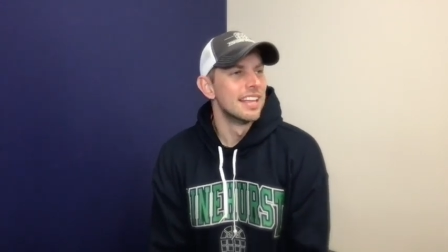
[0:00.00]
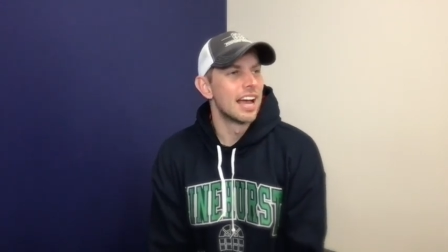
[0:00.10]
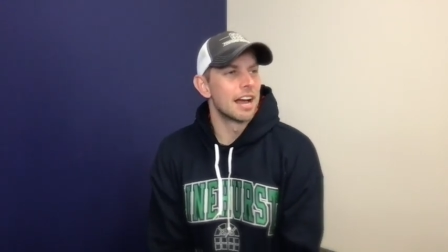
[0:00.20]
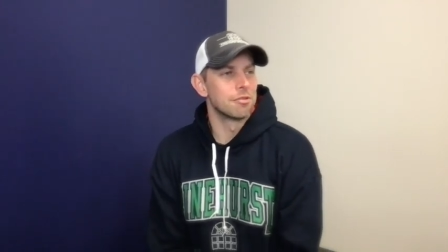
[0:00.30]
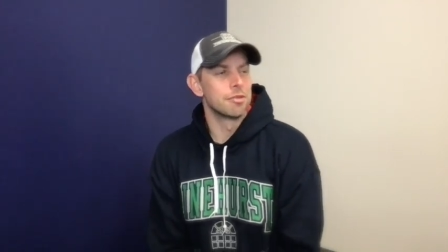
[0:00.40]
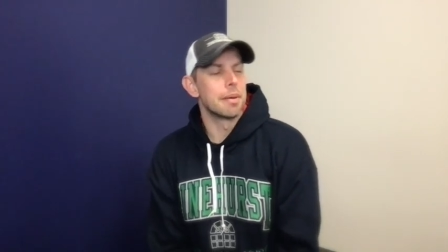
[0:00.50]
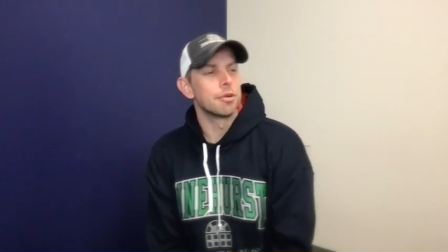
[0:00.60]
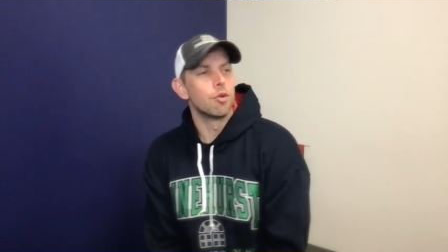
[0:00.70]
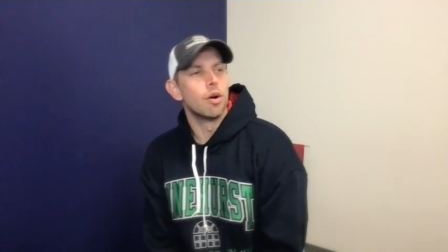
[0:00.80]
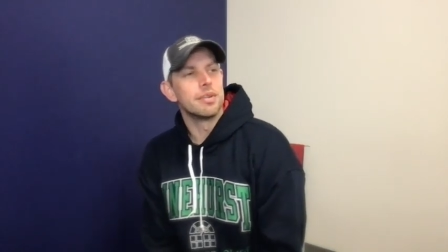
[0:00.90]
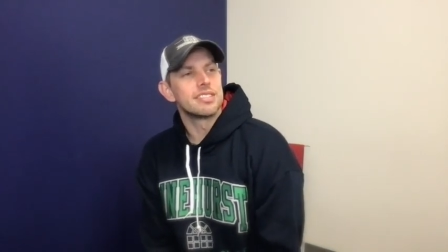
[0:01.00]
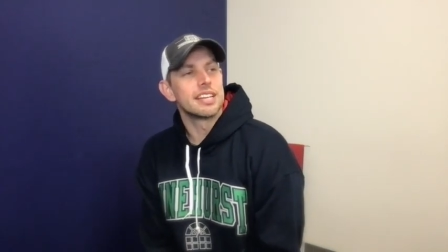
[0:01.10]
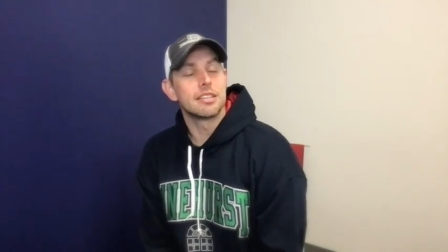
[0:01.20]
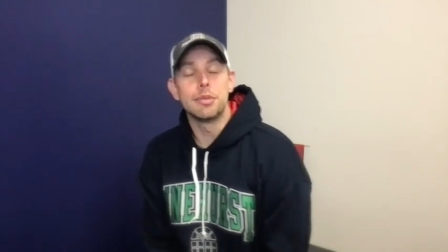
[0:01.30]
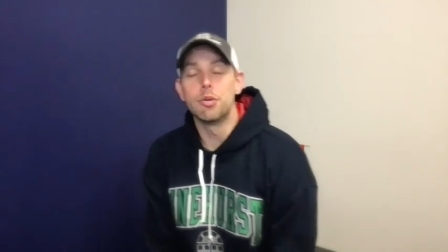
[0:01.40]
I remember a woman
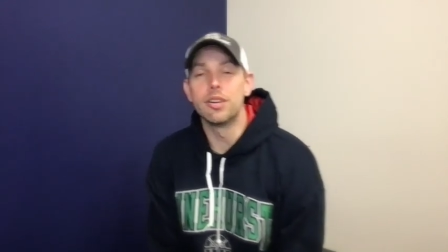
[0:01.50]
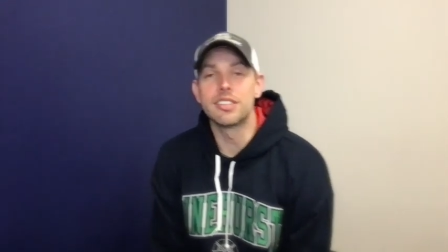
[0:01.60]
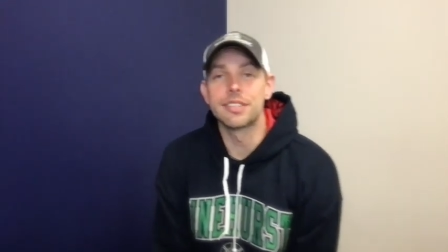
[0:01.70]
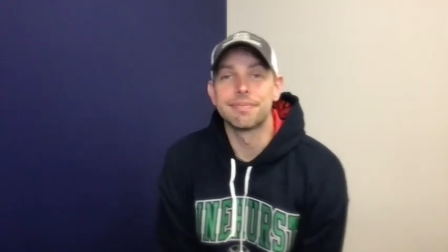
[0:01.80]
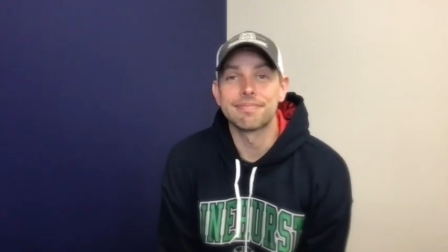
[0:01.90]
saying to me once,